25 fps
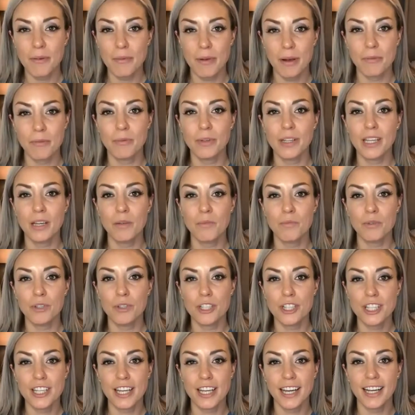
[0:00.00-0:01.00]
I really
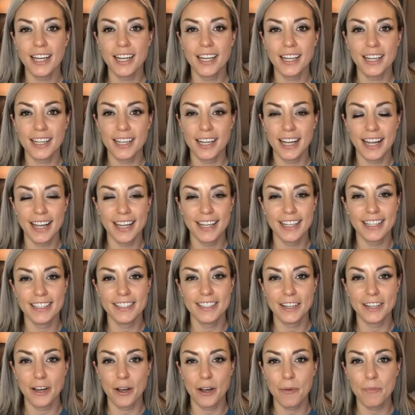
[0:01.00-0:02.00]
appreciate it. And
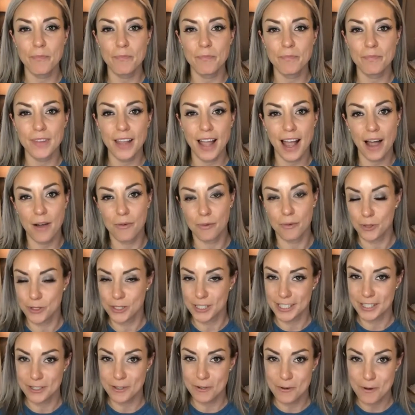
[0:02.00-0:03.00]
I will
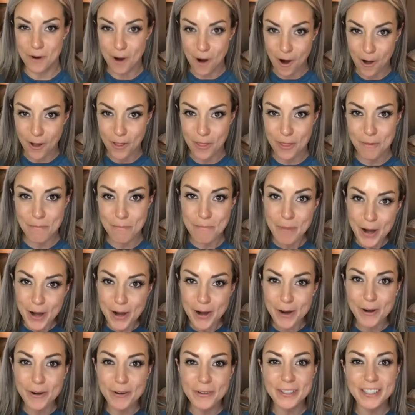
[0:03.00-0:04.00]
see you on the
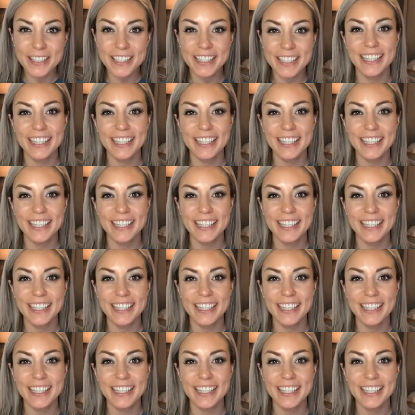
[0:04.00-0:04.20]
boat.